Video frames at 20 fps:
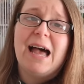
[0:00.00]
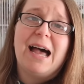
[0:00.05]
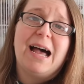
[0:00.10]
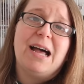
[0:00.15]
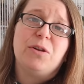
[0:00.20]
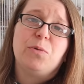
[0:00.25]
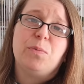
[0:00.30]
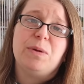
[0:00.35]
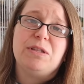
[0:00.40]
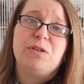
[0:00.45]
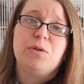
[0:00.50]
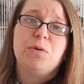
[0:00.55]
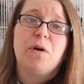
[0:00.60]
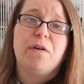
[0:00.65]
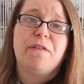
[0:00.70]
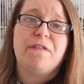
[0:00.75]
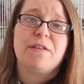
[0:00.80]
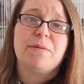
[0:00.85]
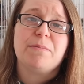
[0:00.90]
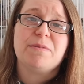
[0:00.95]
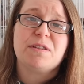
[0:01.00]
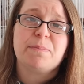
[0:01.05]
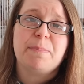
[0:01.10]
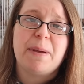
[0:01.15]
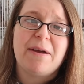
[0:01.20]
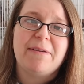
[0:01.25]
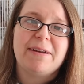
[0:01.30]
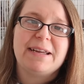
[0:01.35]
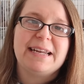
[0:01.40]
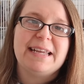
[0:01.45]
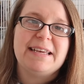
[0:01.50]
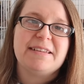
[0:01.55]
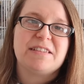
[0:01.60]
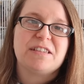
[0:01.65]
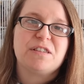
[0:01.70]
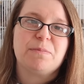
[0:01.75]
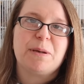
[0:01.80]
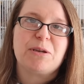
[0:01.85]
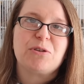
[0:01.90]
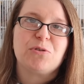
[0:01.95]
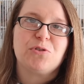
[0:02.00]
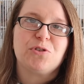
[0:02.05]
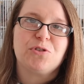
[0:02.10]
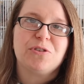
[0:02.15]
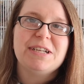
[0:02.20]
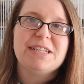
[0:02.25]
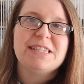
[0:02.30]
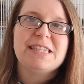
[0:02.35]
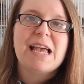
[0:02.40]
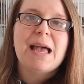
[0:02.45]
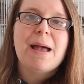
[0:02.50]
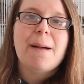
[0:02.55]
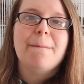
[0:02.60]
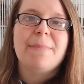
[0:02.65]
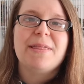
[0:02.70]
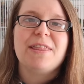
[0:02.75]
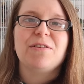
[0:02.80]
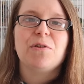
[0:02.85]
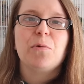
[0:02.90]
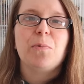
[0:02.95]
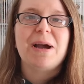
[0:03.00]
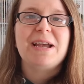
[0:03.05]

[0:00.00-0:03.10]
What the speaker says: and we do offer them sparingly as a special treat, but there are